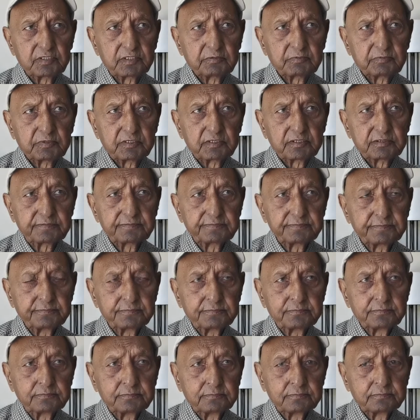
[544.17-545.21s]
There were,
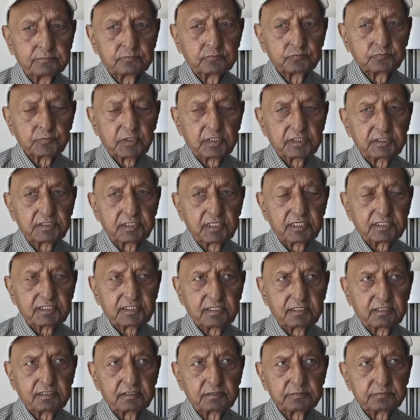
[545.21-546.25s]
by that
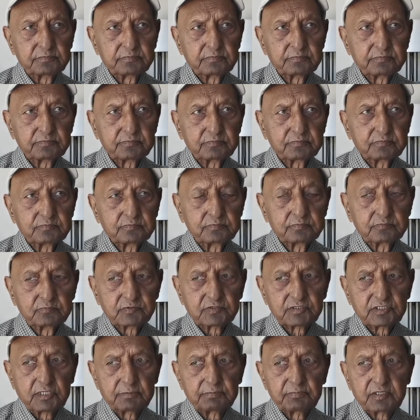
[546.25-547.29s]
time,
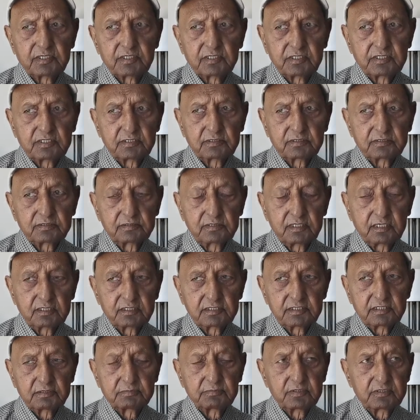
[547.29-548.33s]
several
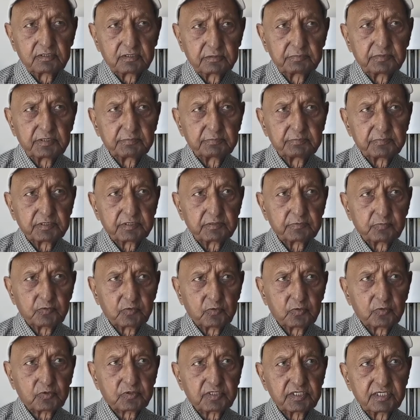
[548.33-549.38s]
IW members
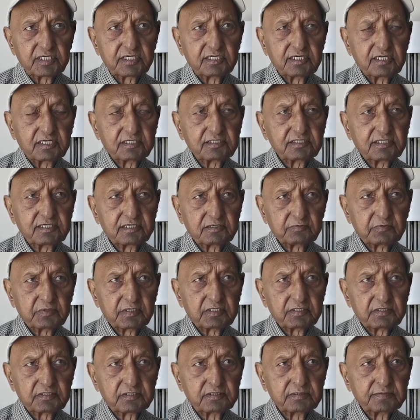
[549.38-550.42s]
walked in, and there
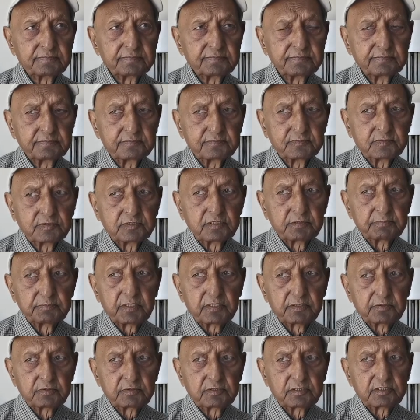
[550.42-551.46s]
were
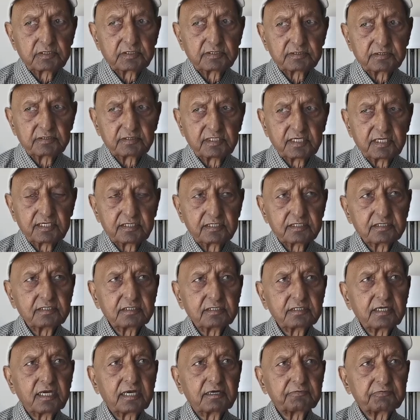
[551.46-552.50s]
about 10
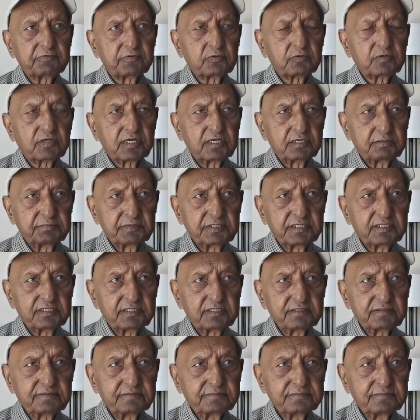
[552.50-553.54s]

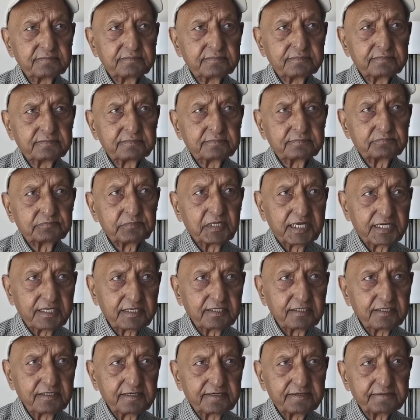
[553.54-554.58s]
Afro-Caribbean
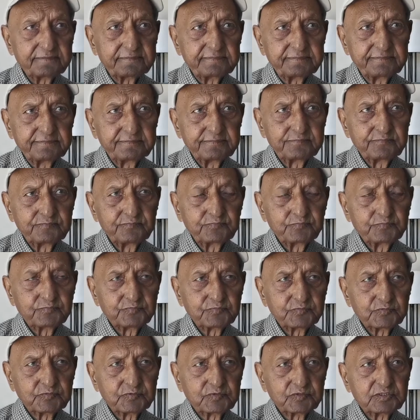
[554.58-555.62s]
men
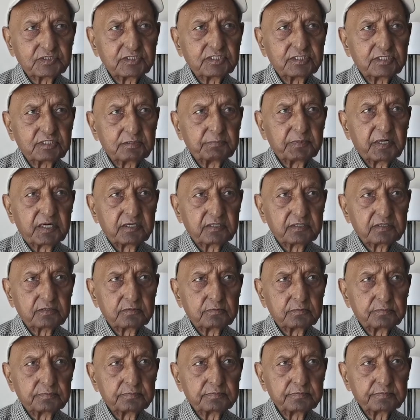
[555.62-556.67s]
in the bar
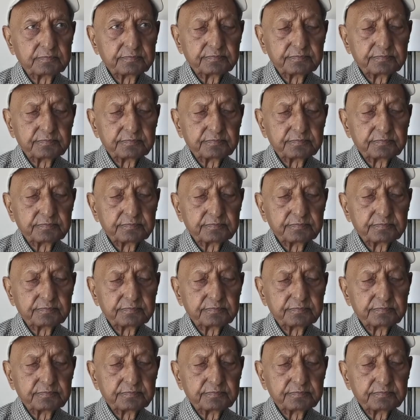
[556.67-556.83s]
room.